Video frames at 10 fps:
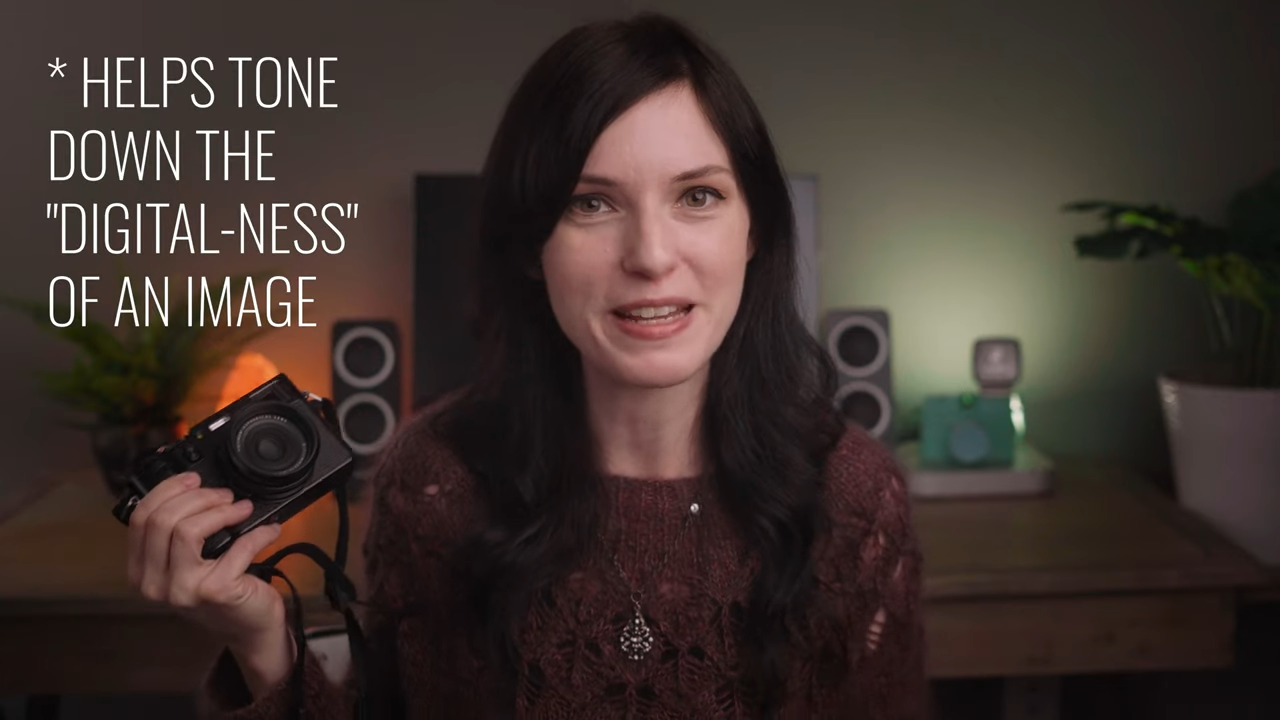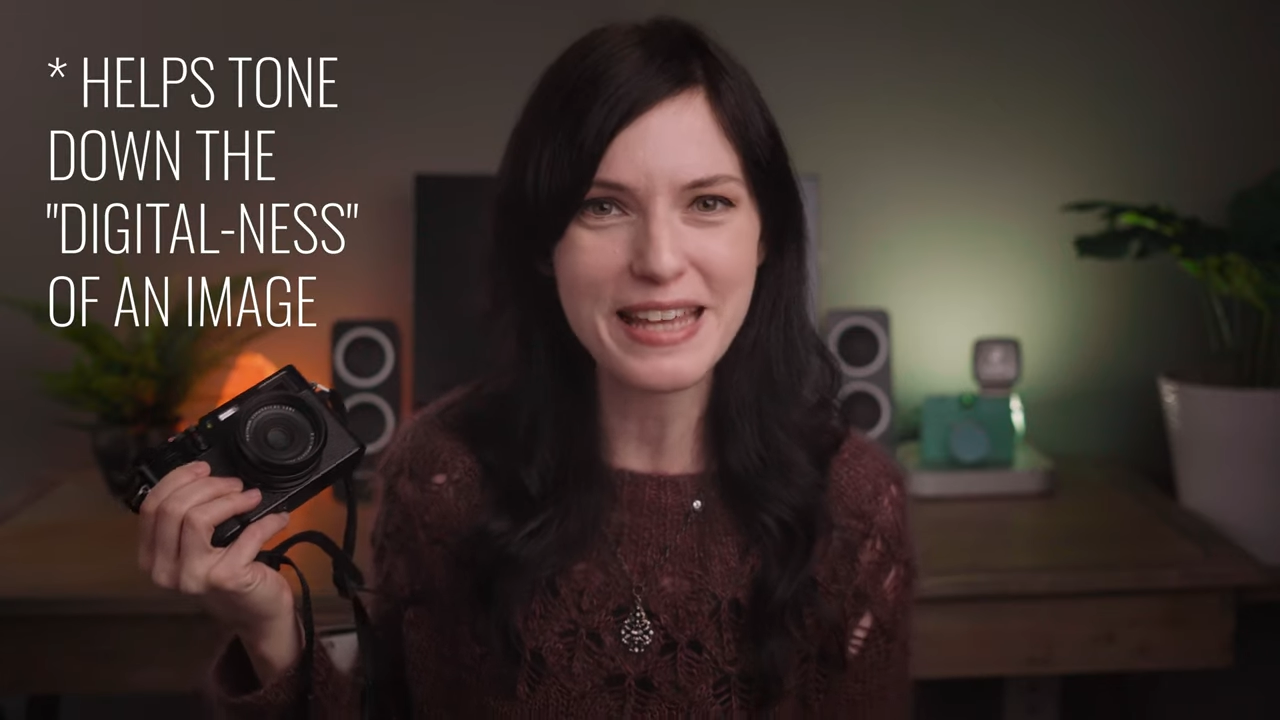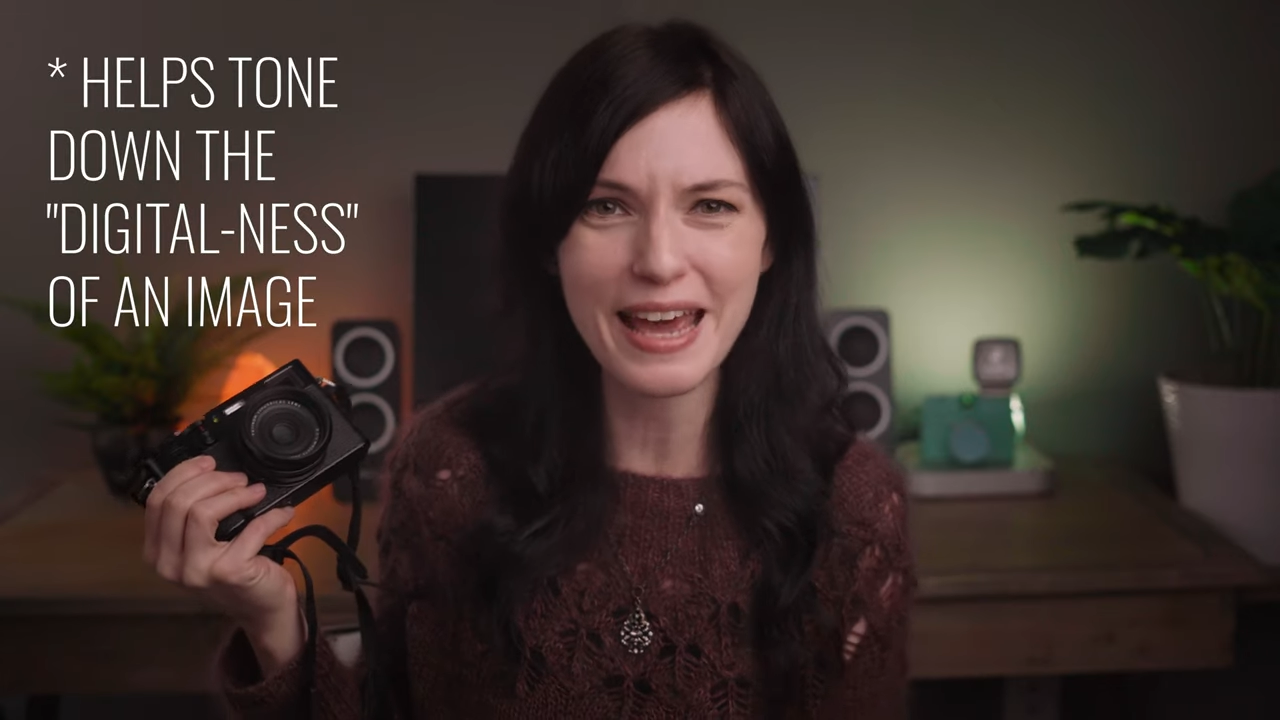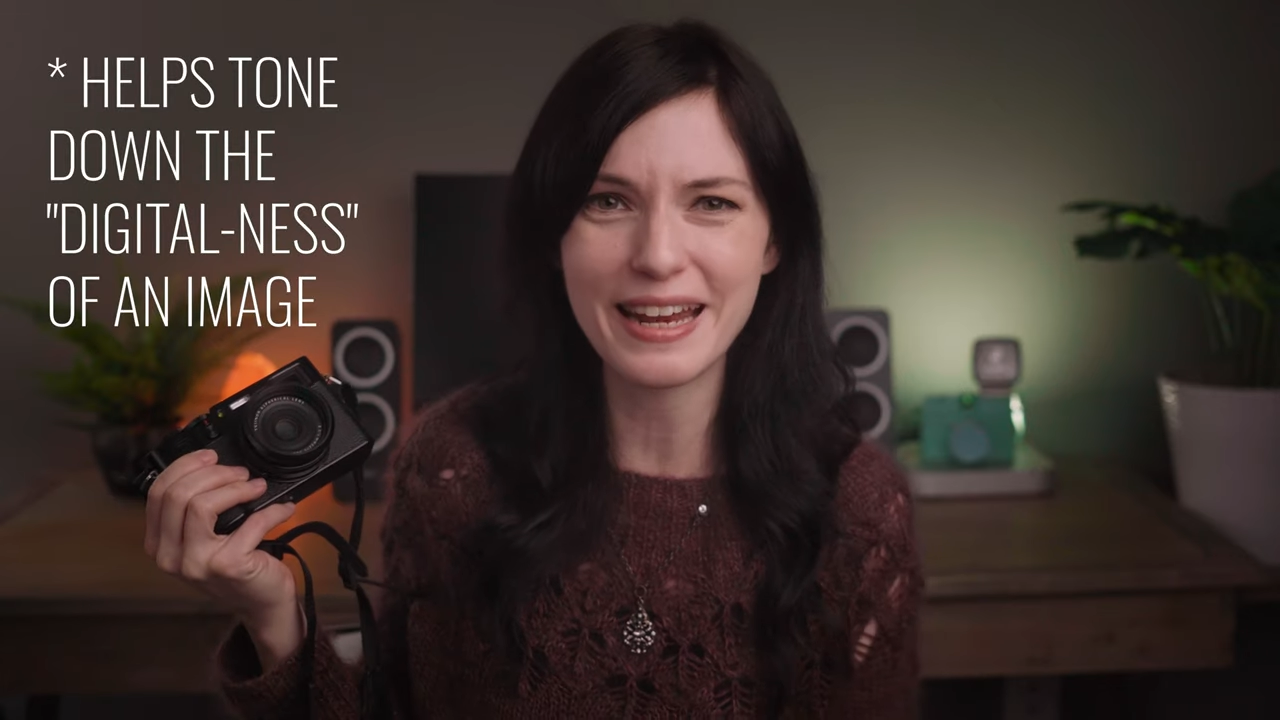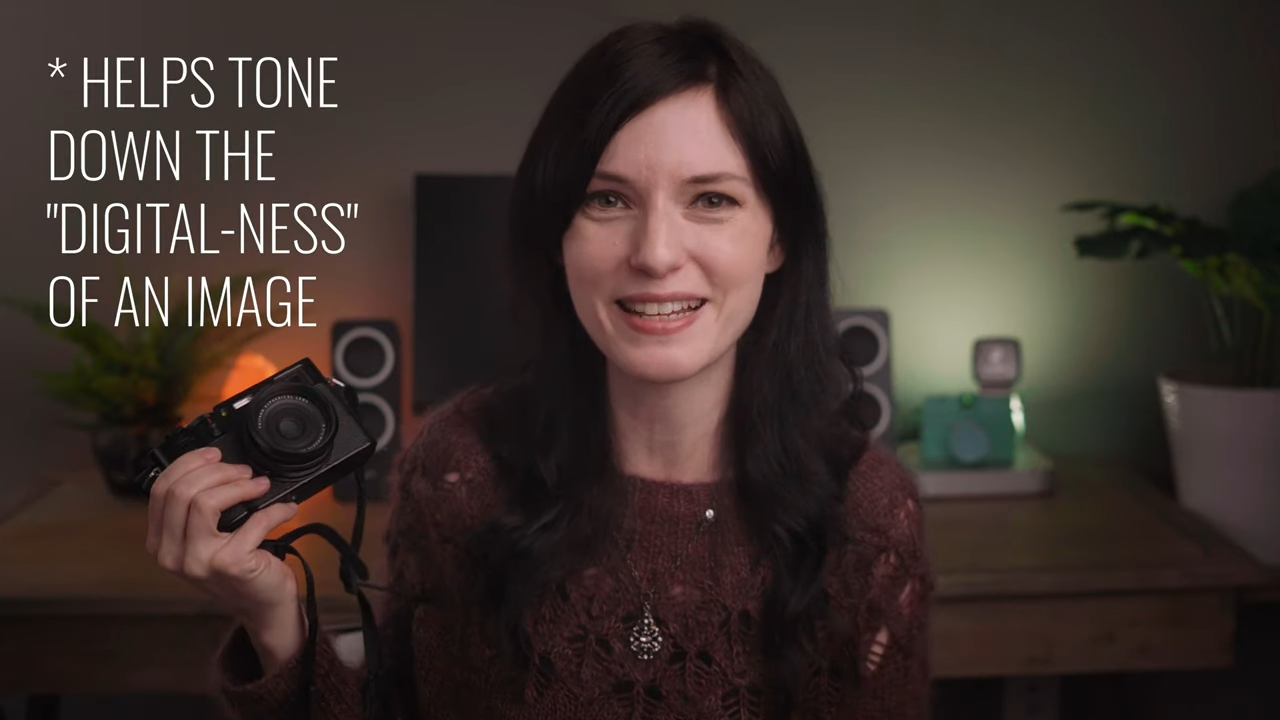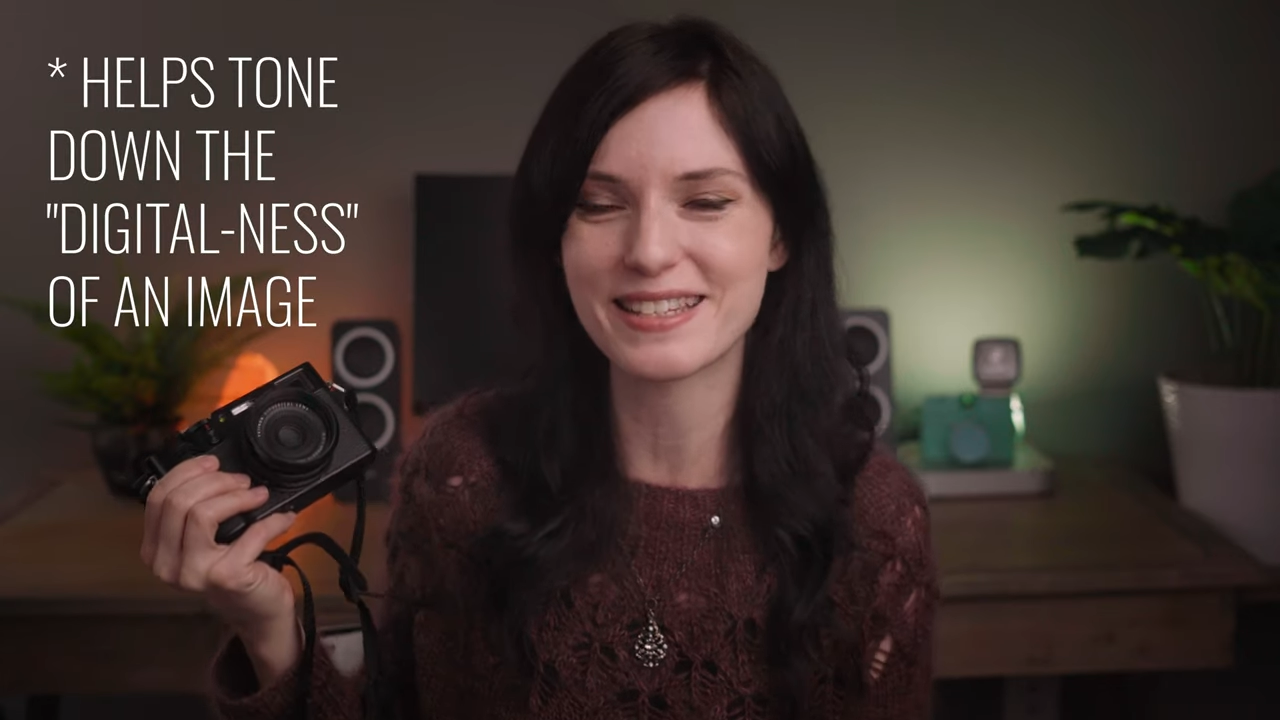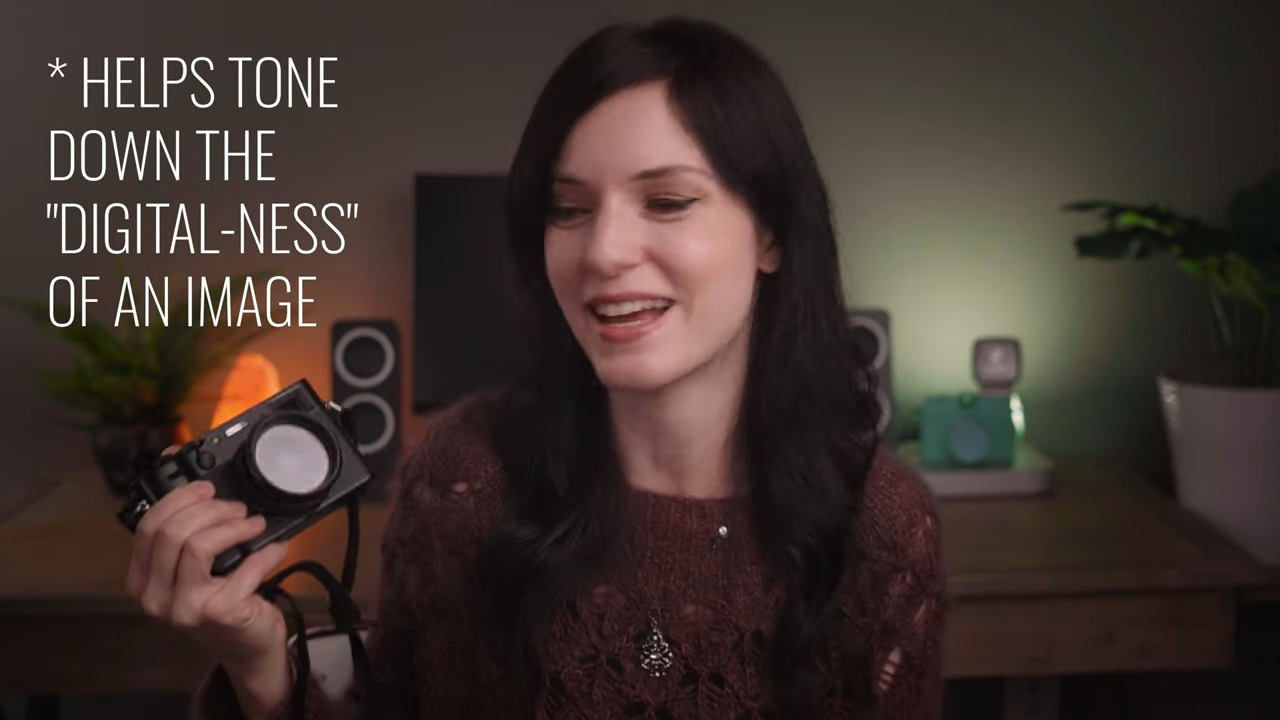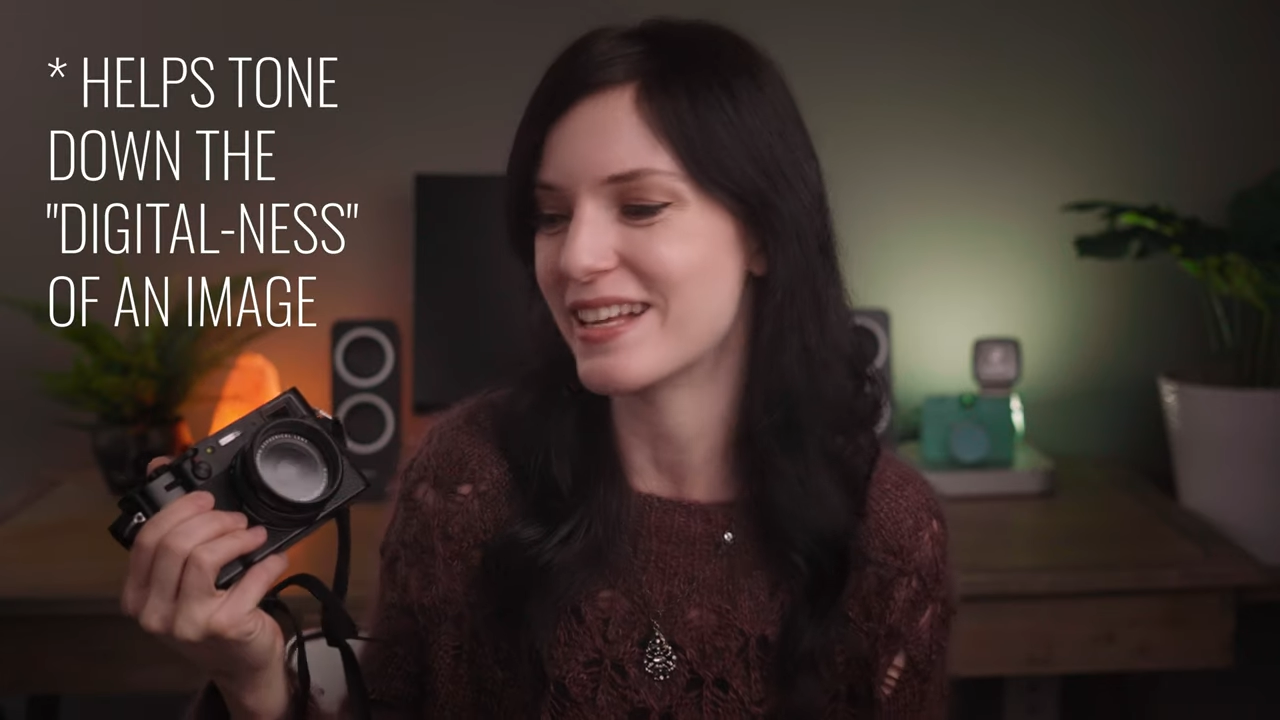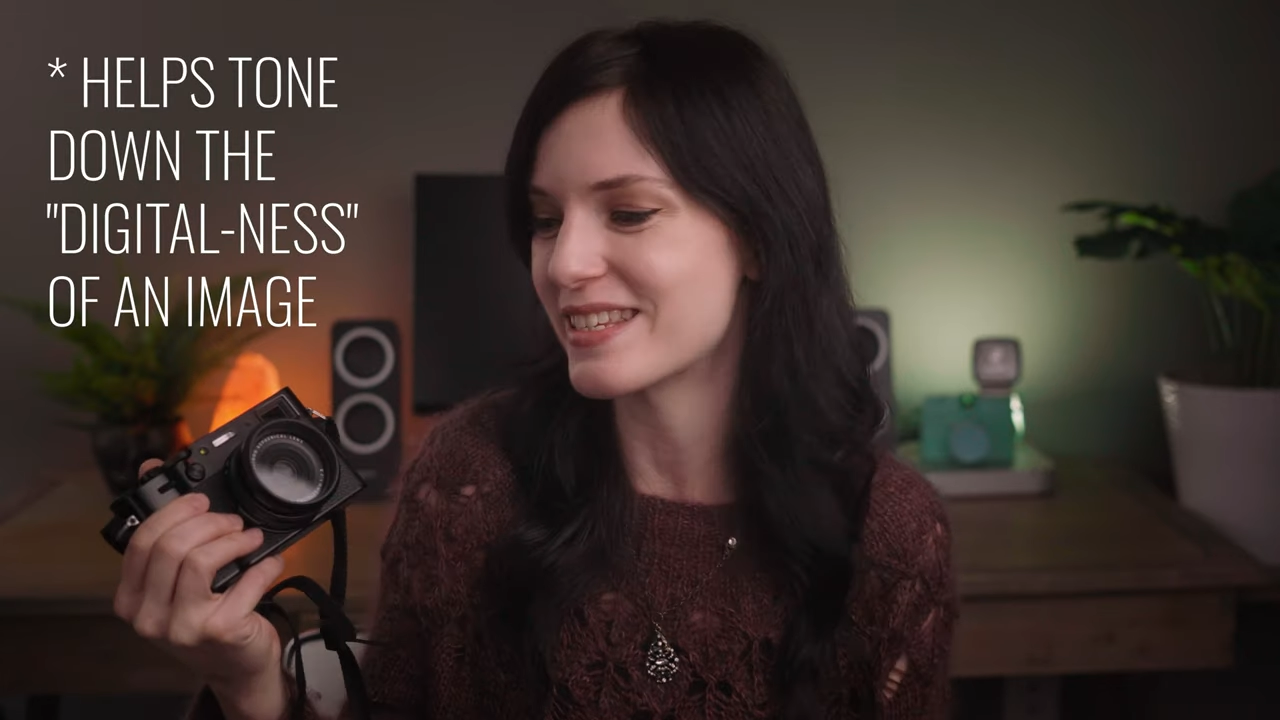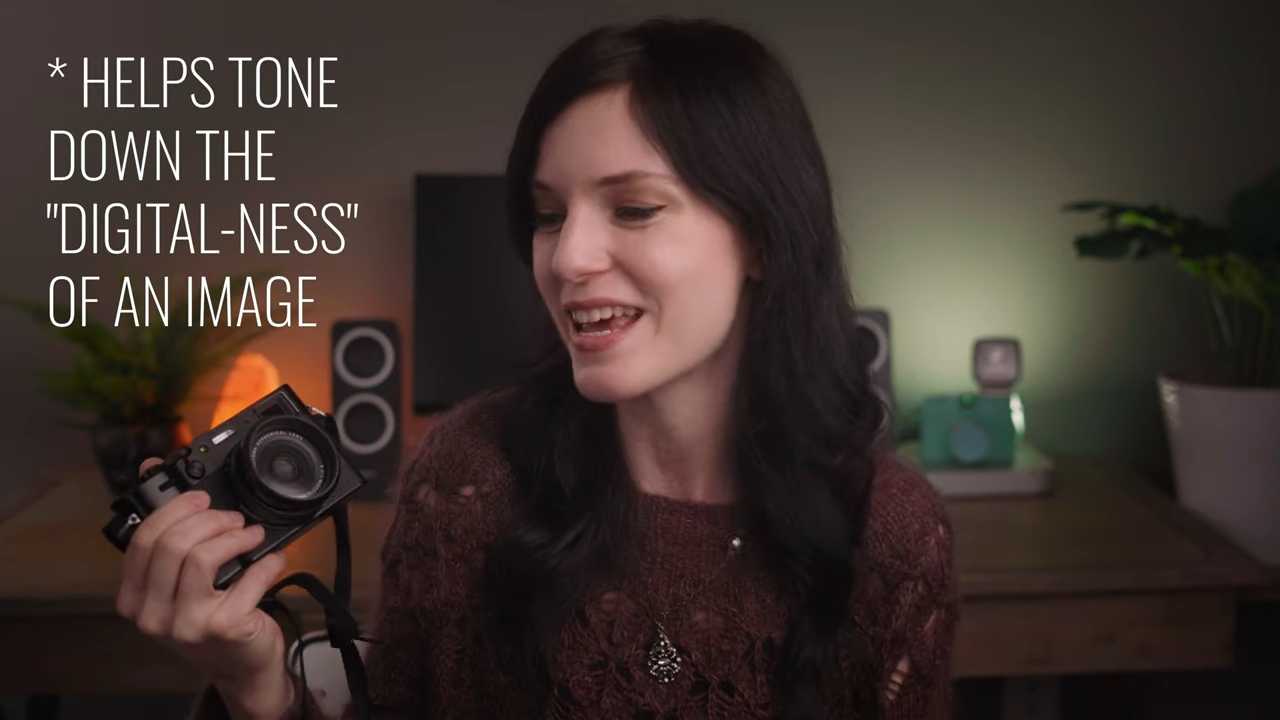makes any
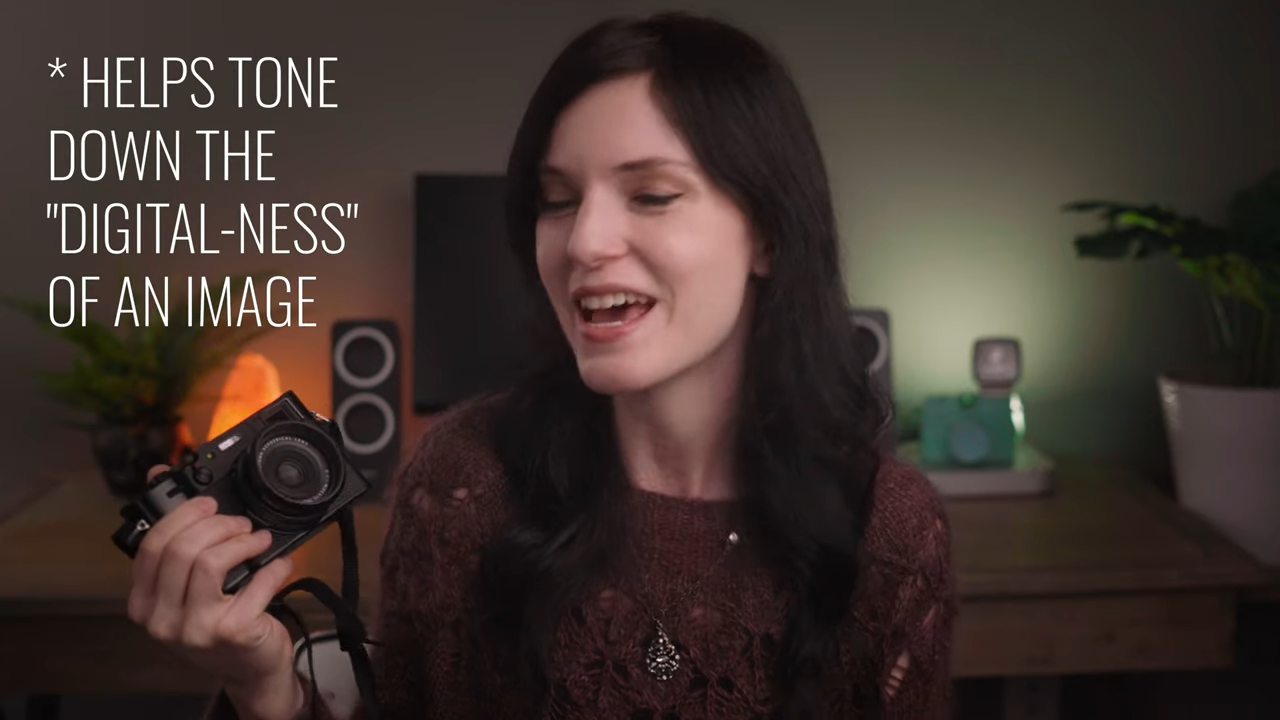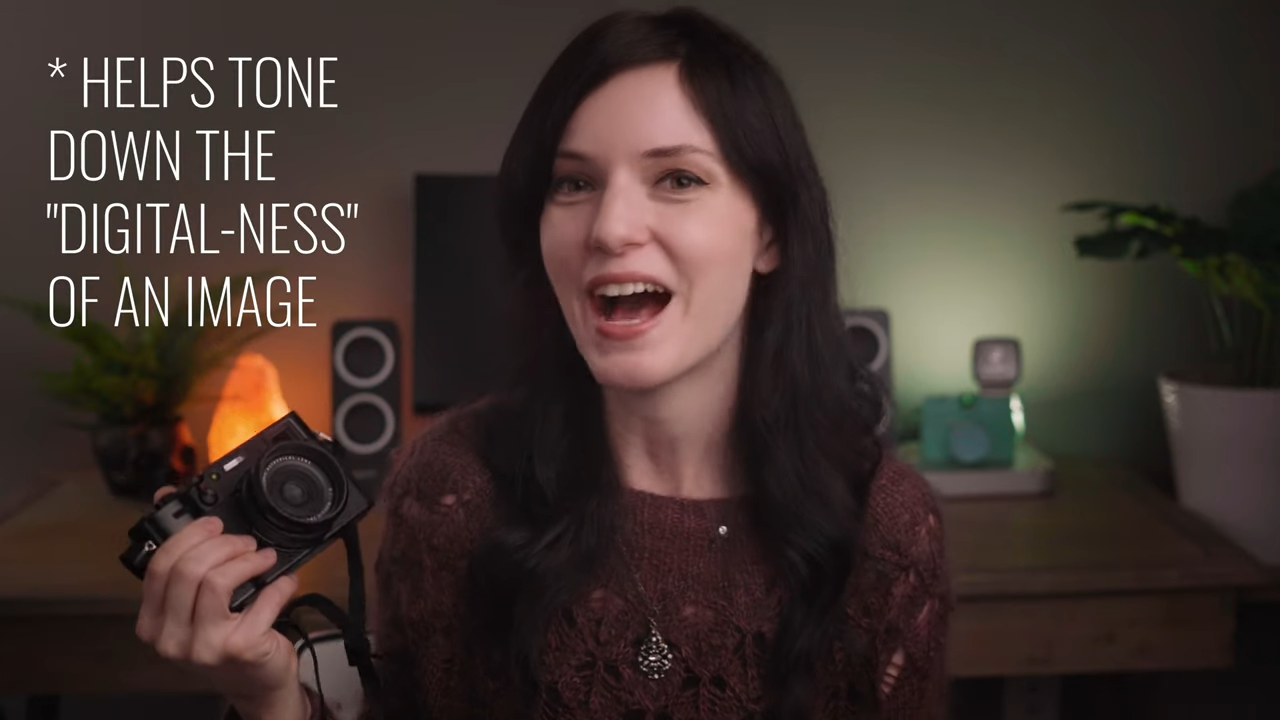sense.